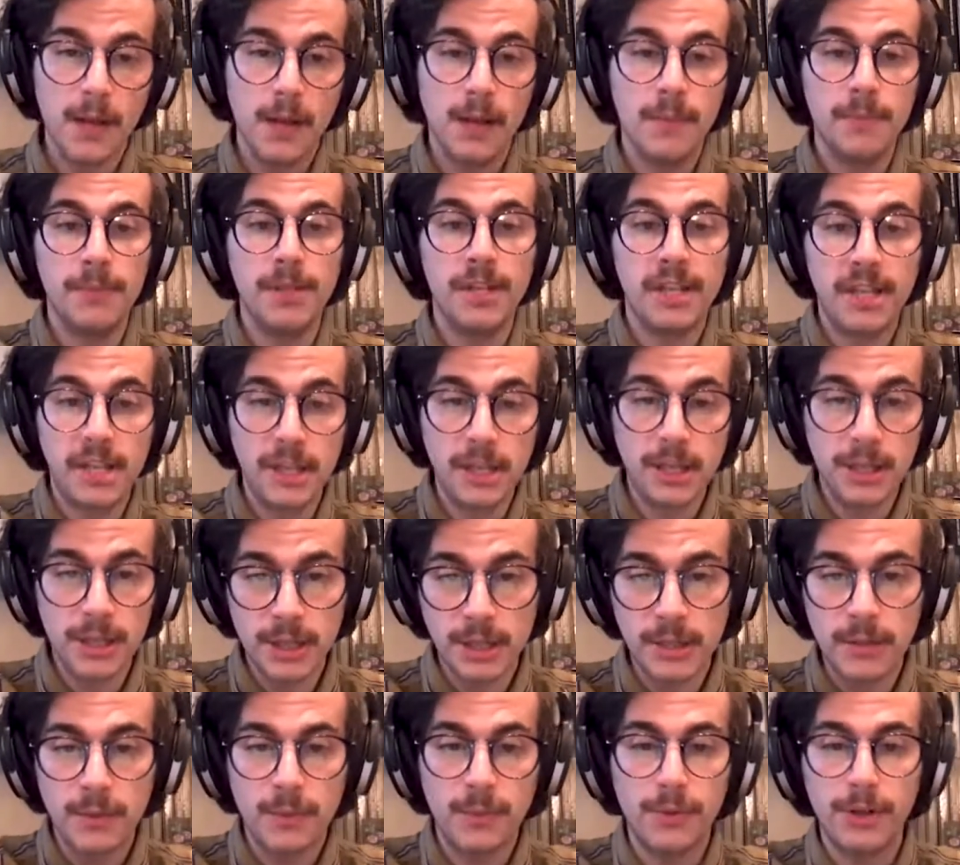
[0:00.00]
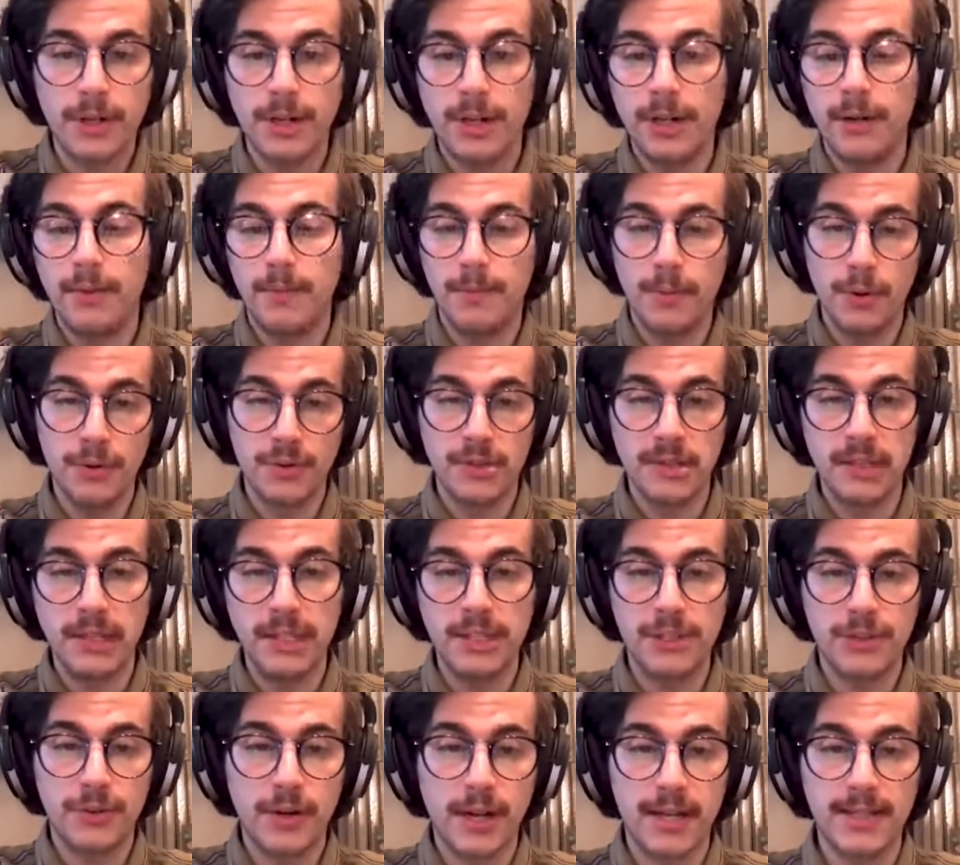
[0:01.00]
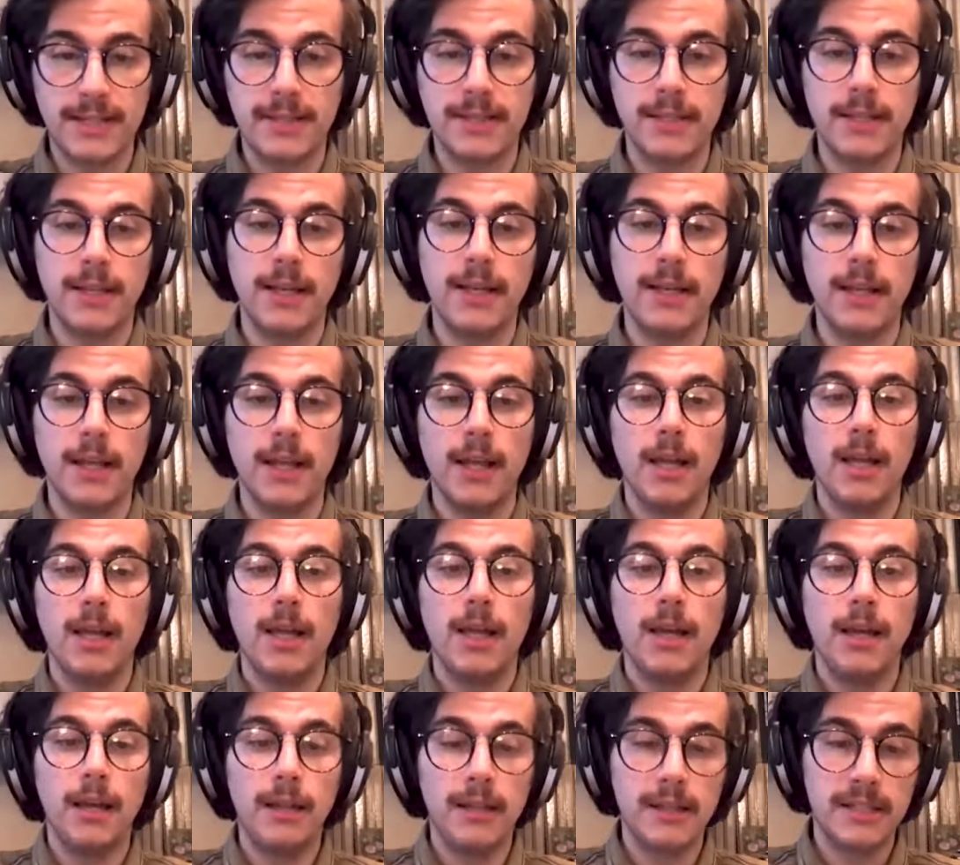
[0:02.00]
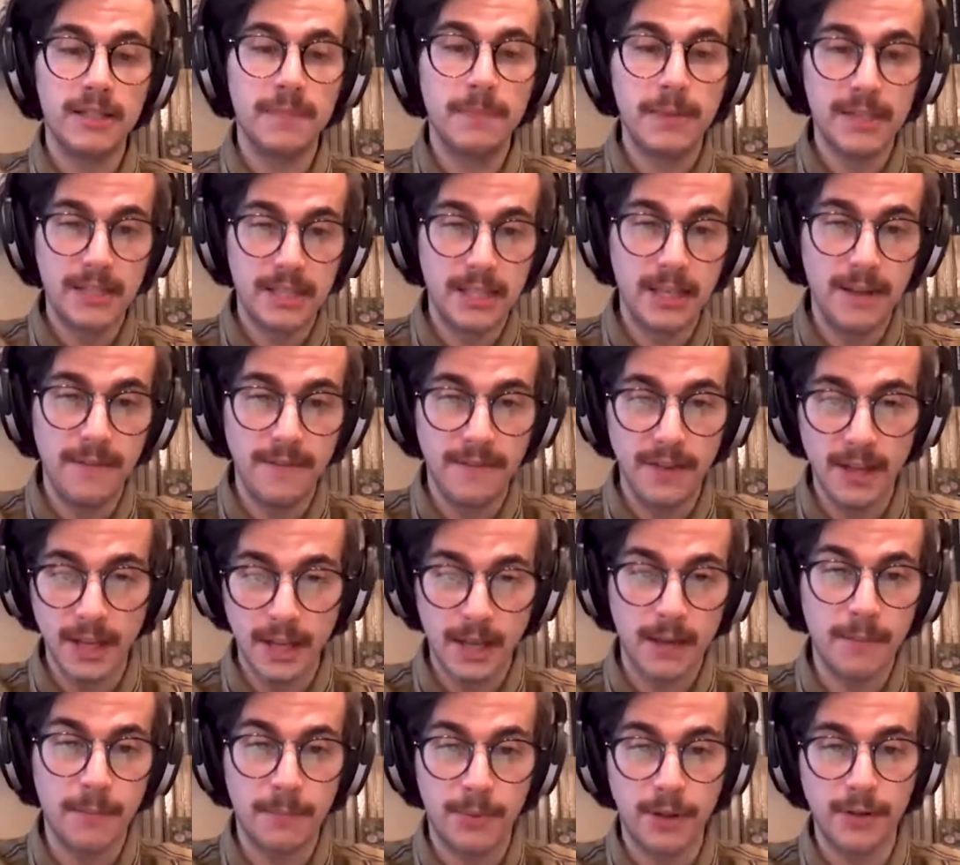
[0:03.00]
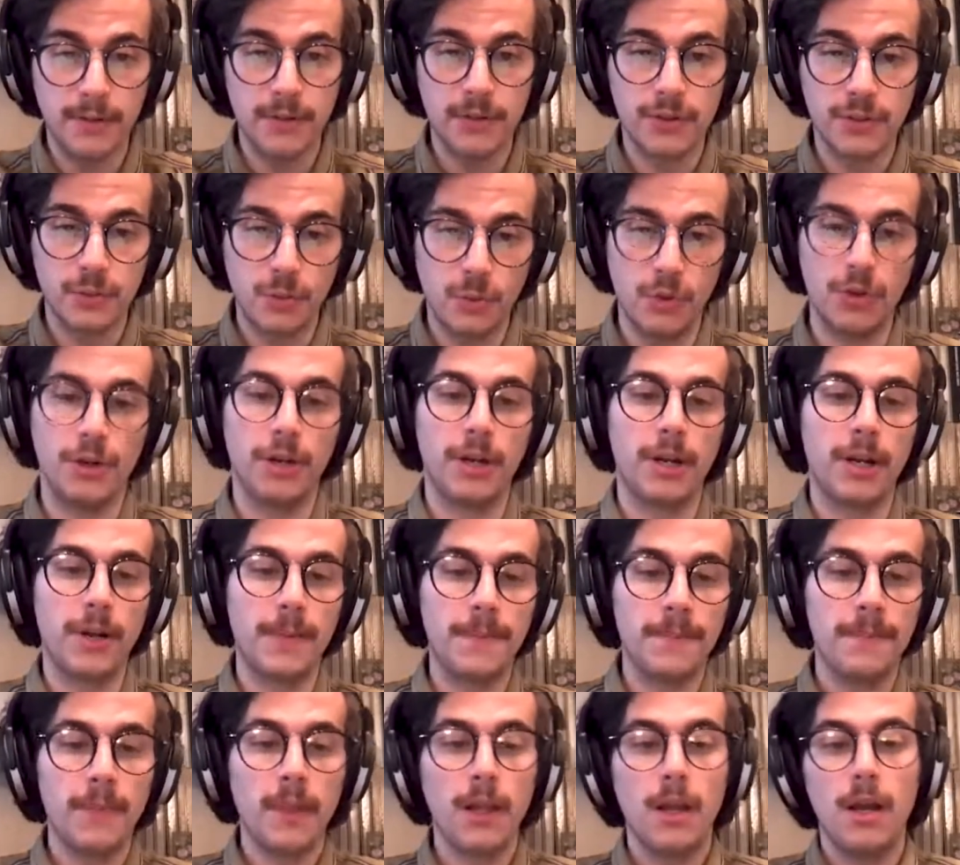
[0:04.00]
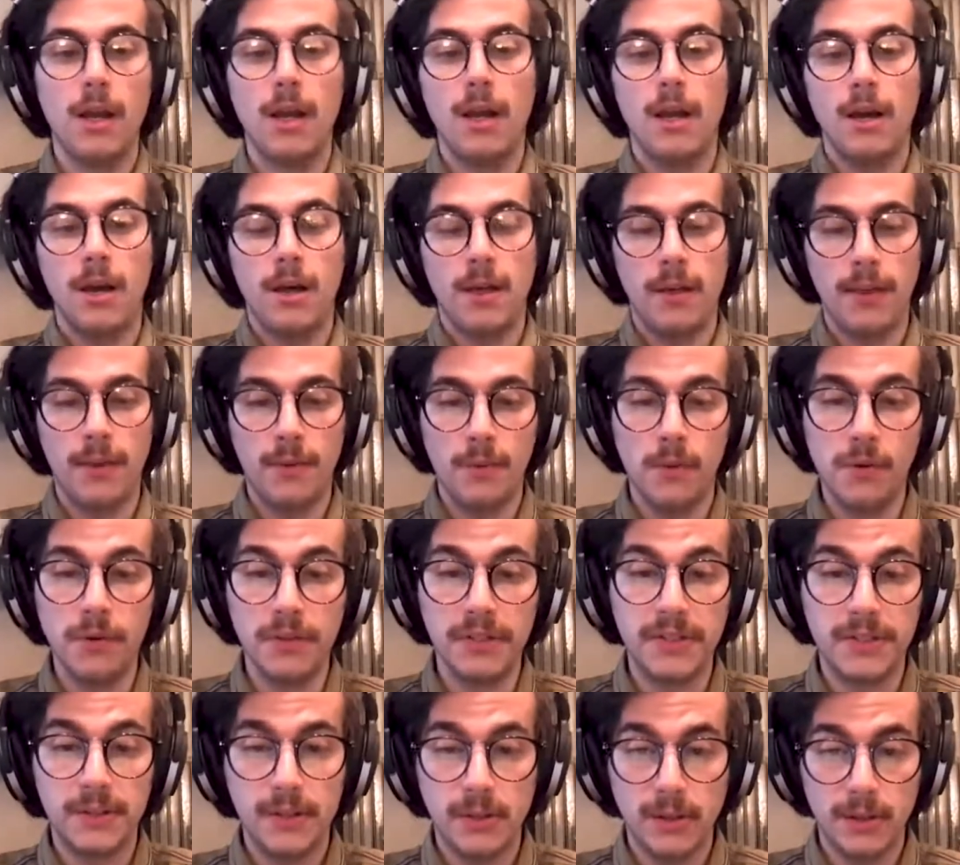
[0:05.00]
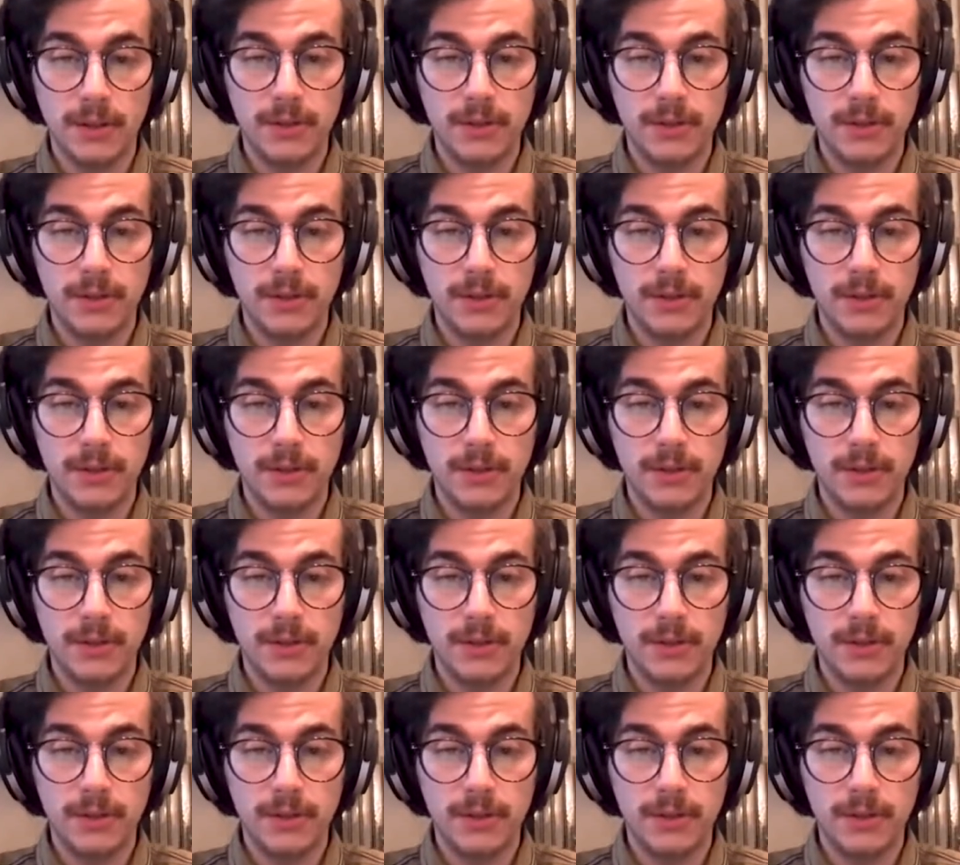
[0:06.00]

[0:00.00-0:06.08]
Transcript: but here we're mostly interested in a specific previous work that was